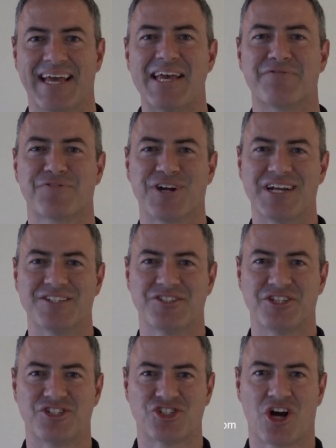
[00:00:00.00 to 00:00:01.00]
Hey
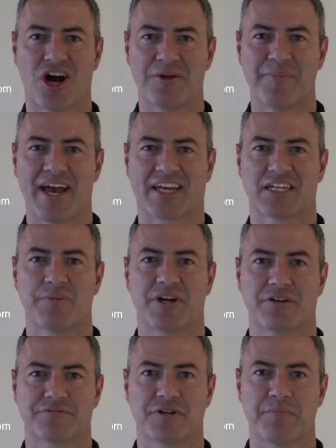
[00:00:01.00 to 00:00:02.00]
friends, it's Sean
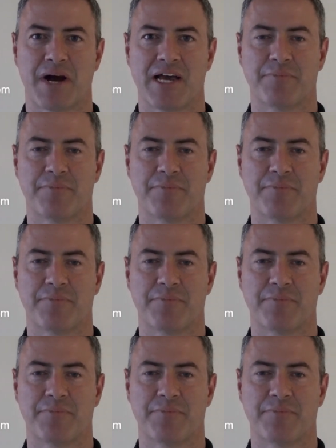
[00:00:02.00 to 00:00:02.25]
McNamara from